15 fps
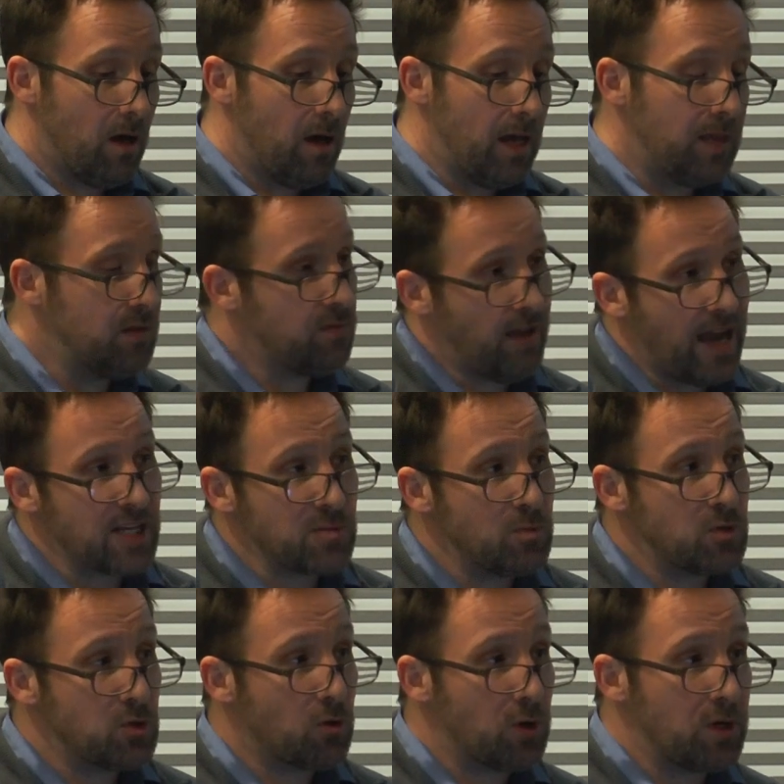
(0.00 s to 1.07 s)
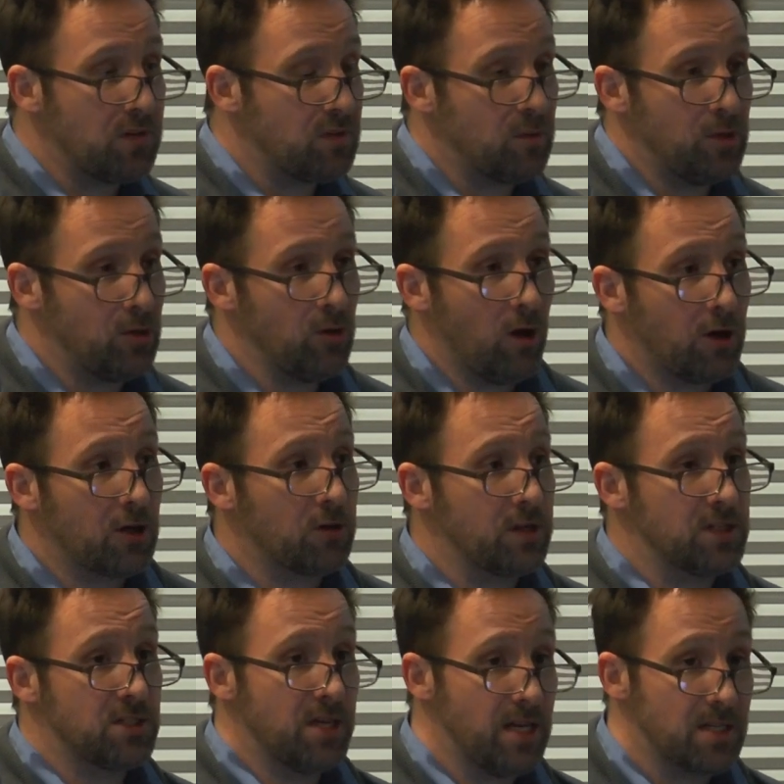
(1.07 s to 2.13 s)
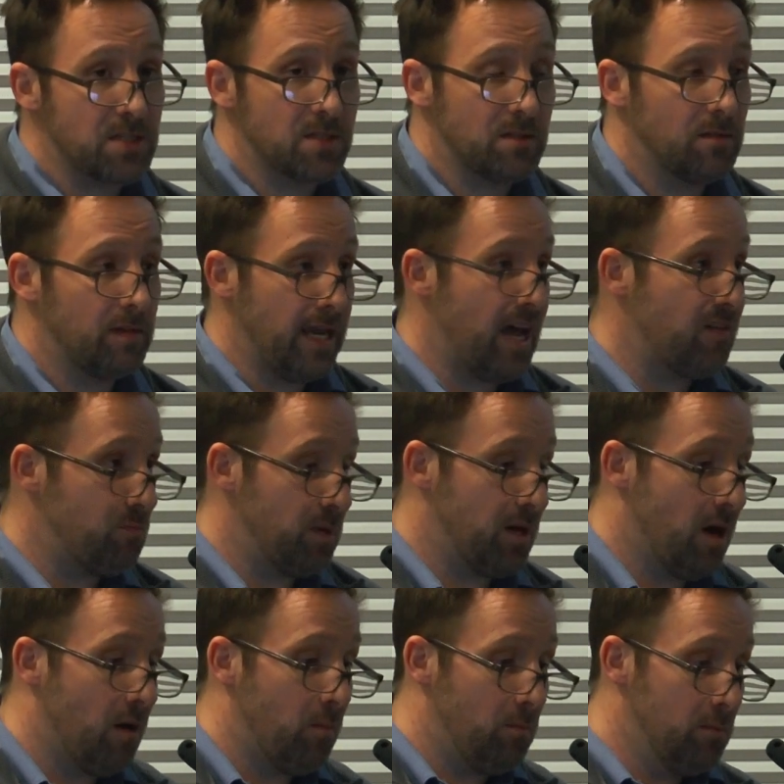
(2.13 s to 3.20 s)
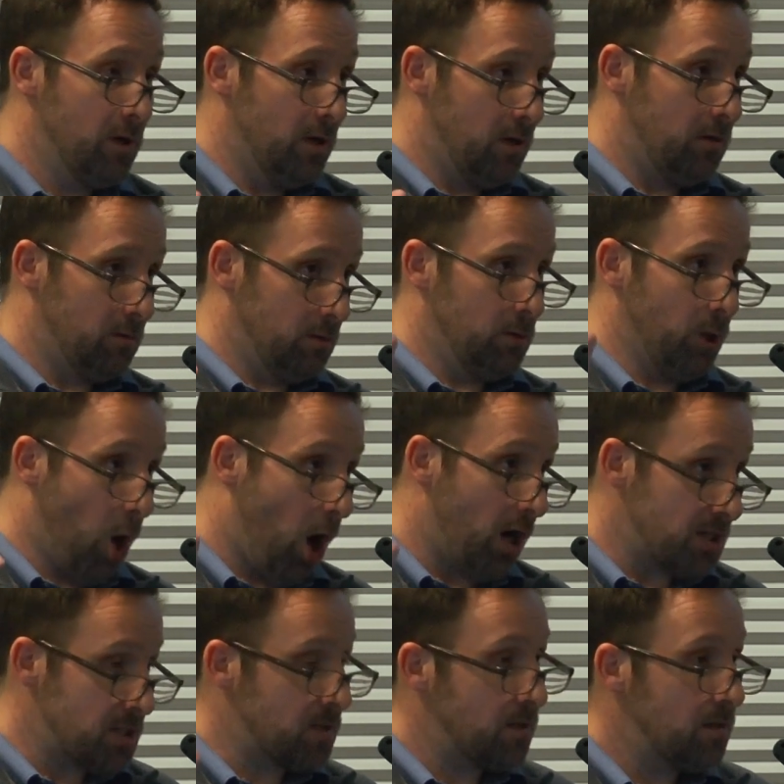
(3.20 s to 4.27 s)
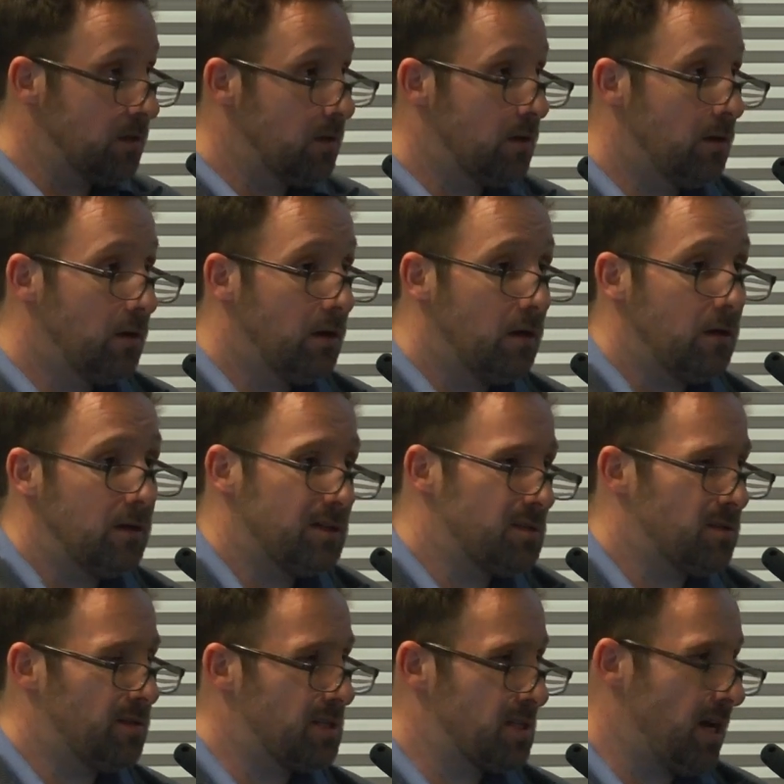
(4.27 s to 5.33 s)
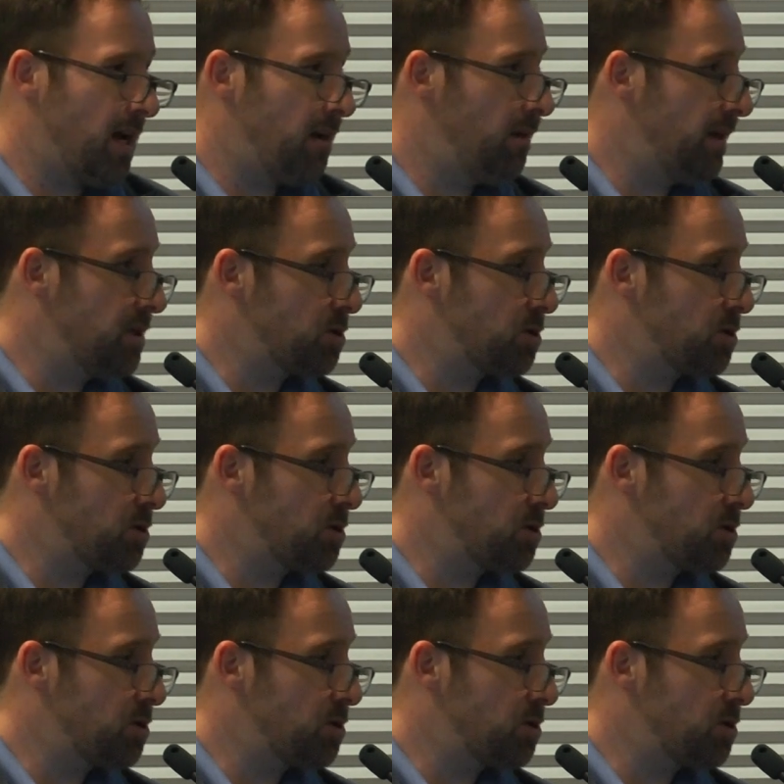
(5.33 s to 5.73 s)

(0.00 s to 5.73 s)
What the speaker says: And the vast majority of them no longer exist. They have become lost. It's kind of like